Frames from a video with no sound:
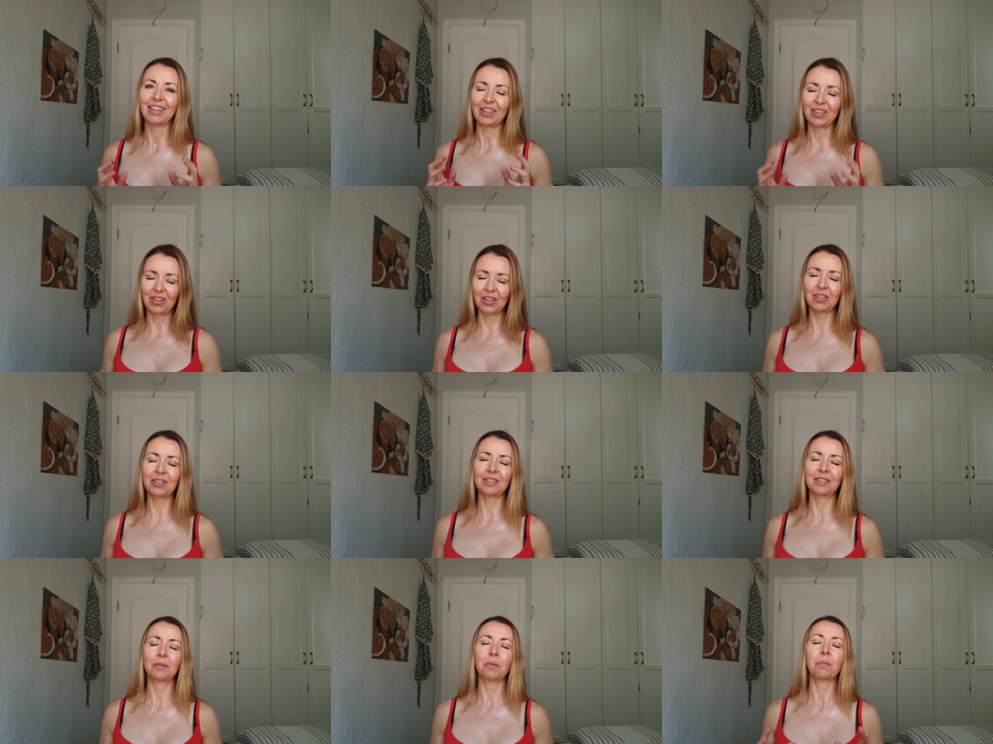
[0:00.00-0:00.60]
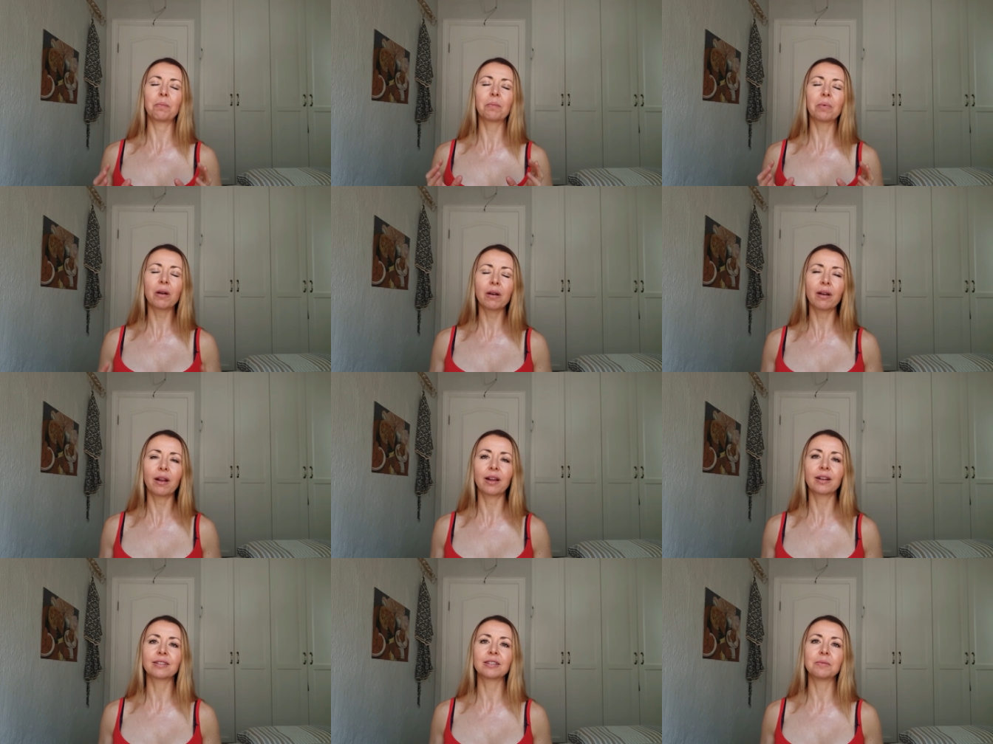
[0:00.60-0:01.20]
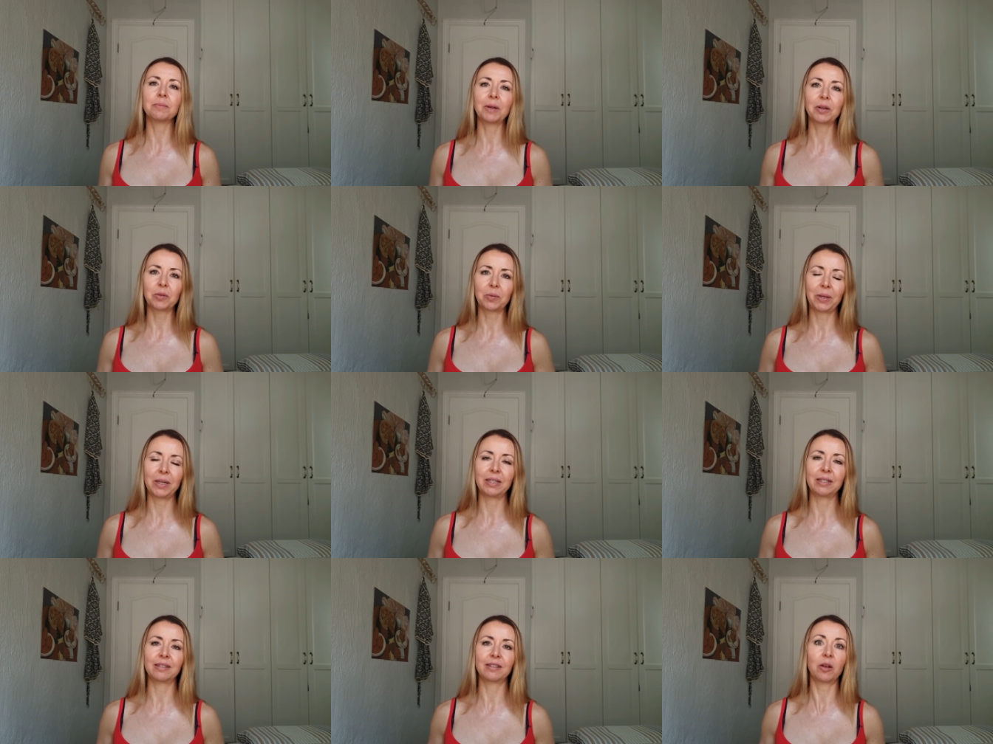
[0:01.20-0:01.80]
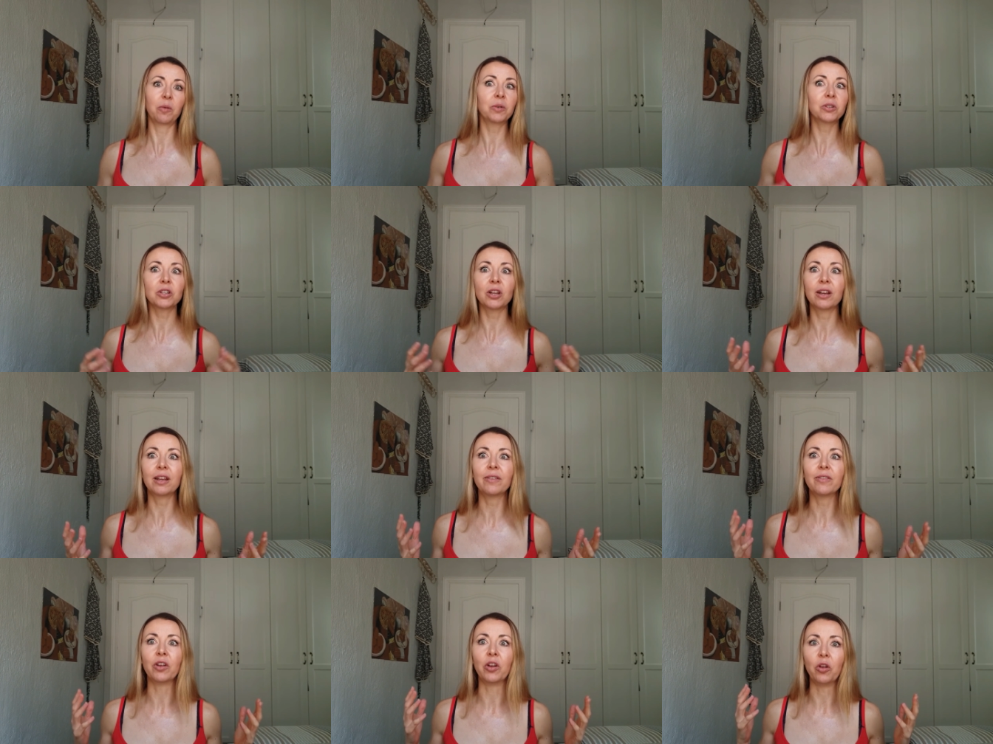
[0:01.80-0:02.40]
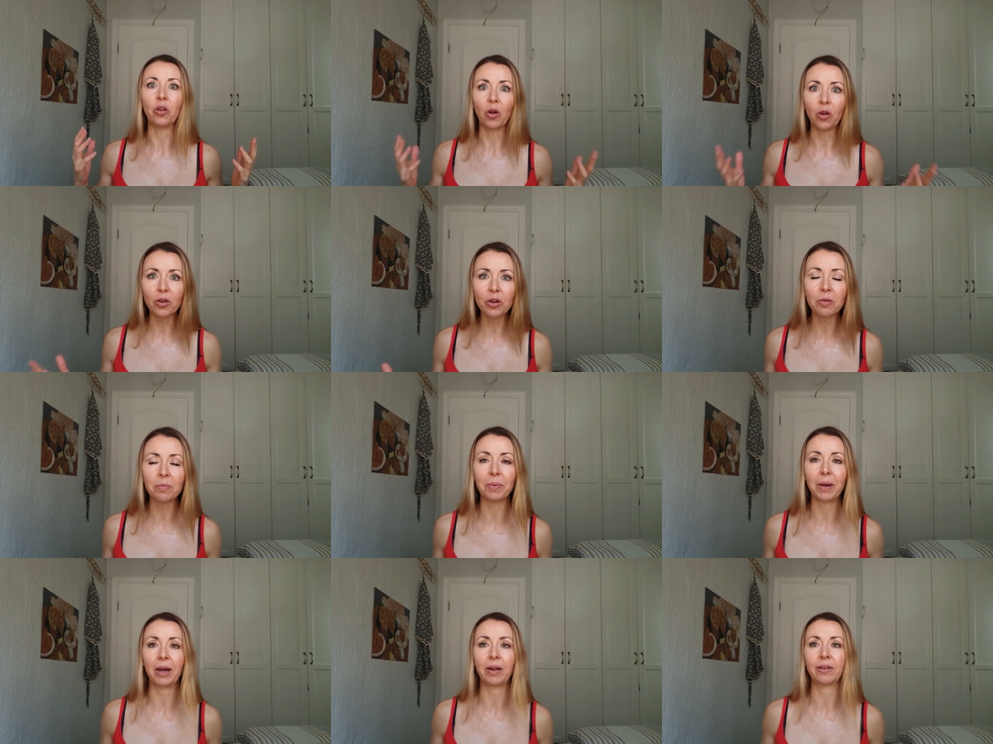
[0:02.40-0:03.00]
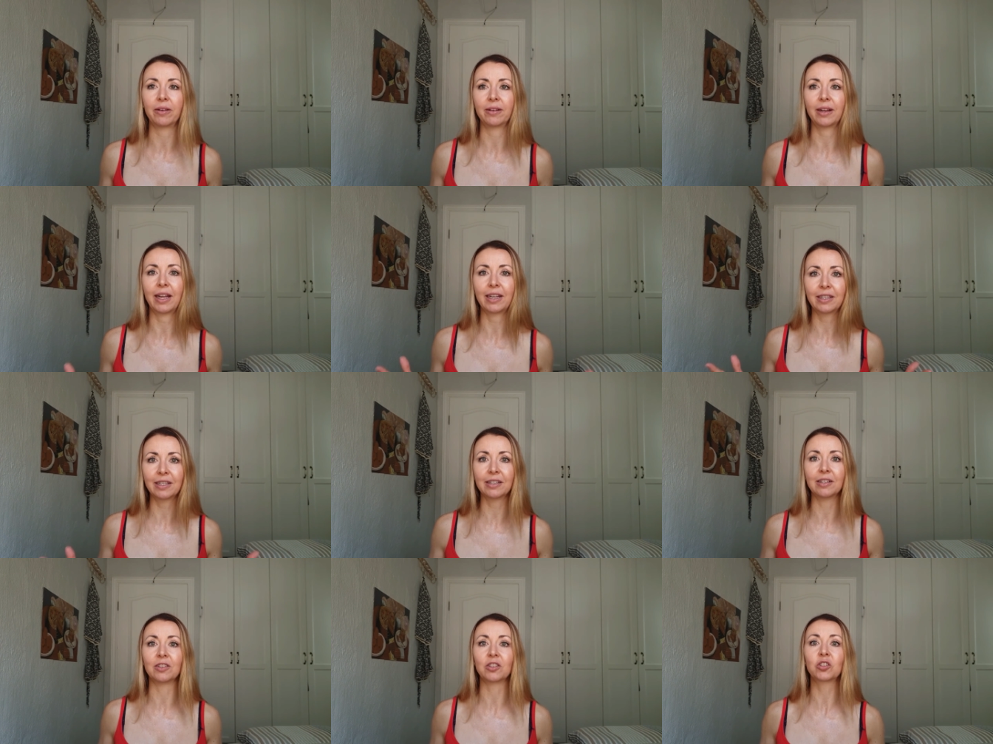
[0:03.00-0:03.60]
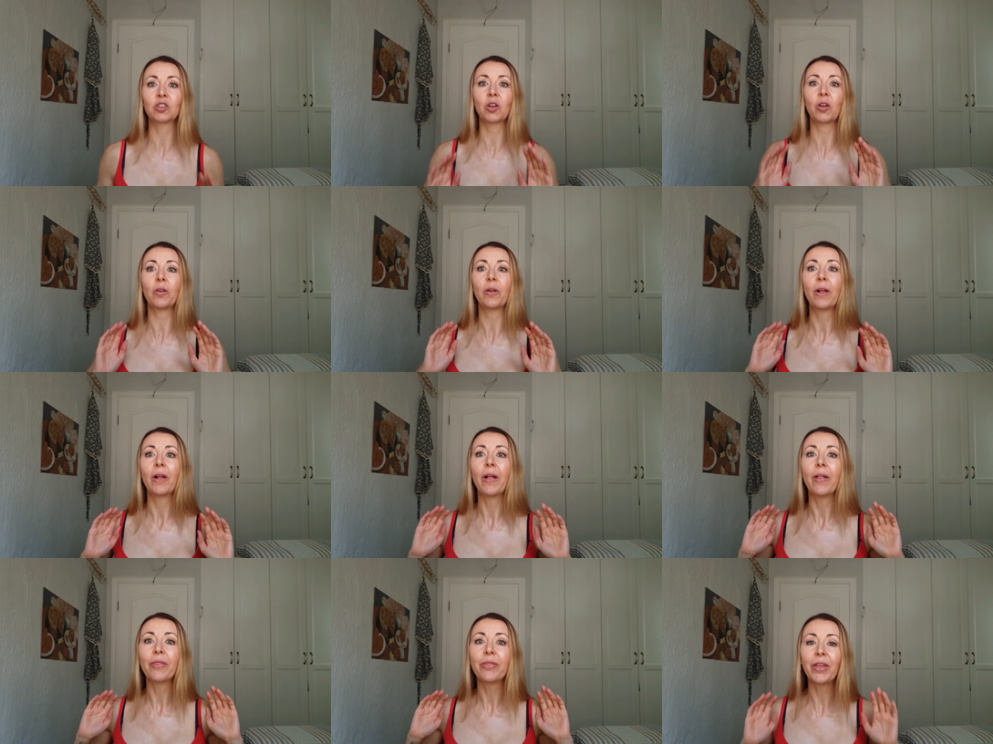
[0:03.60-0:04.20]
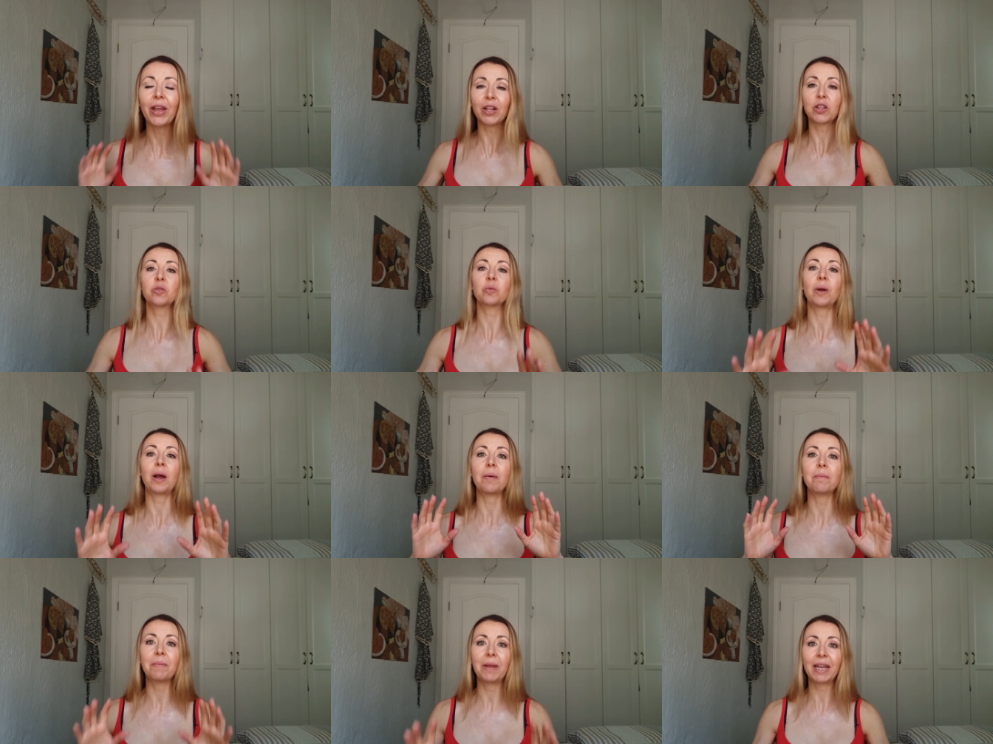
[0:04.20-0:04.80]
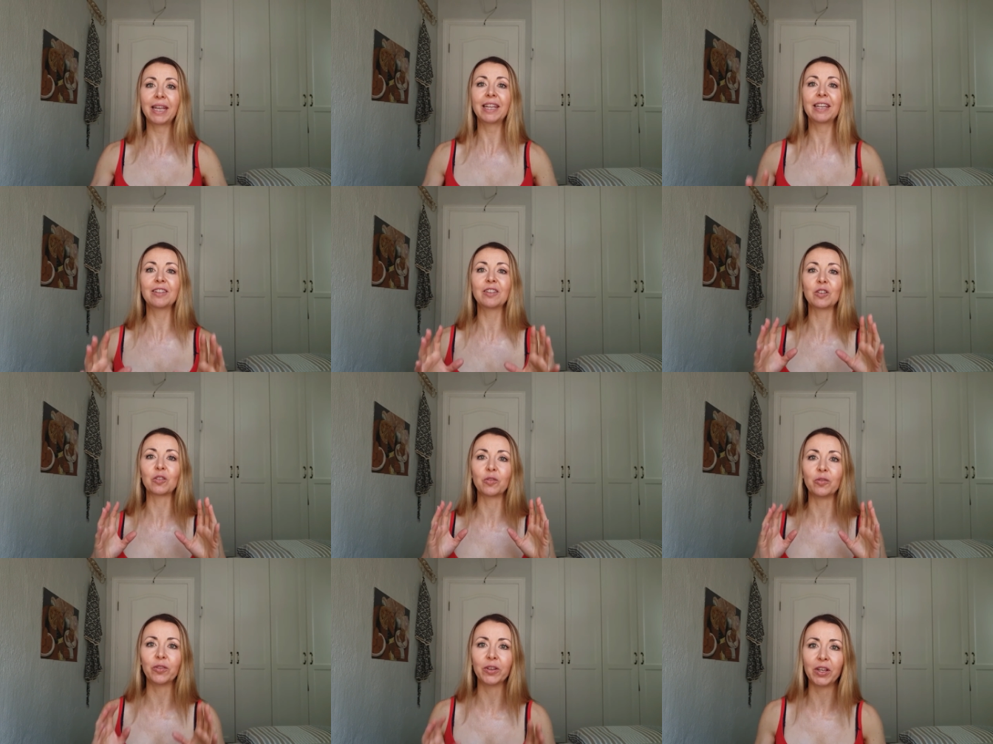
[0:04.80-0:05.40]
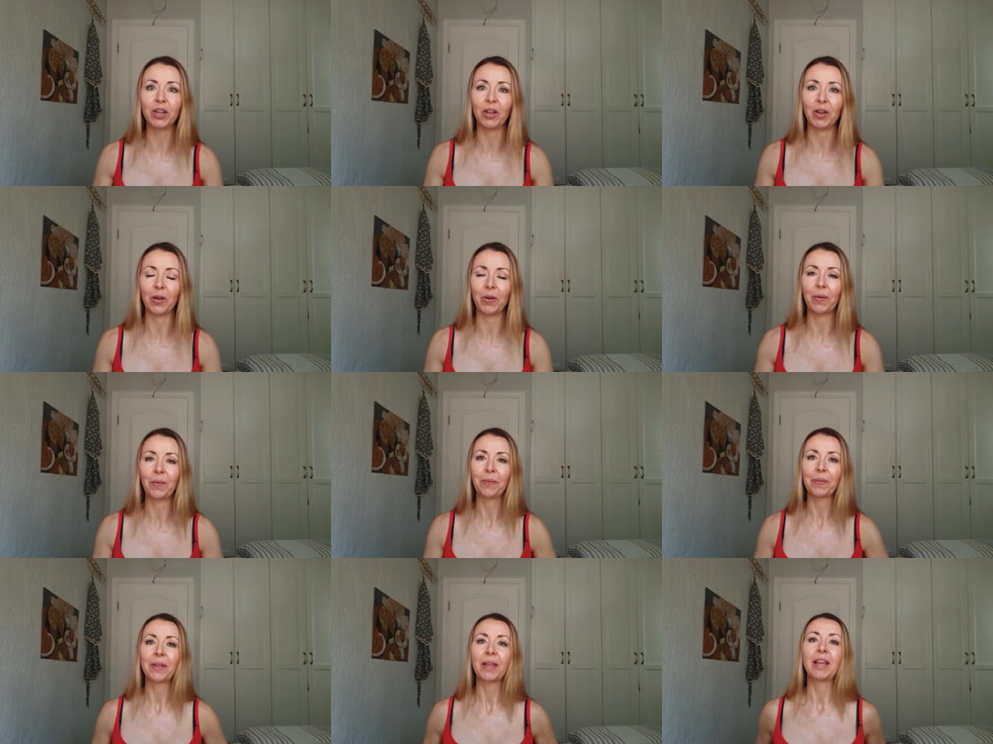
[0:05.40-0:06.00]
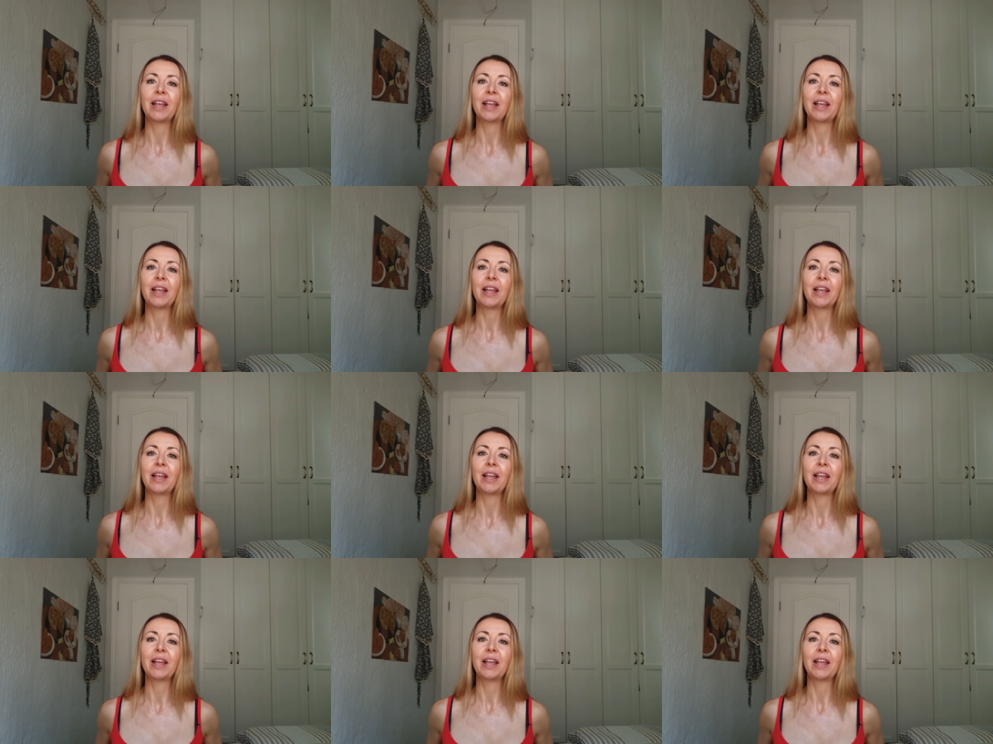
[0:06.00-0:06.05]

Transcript: this product in my 20s. I wish I'd even known about it. I didn't. So that's why I'm making this video.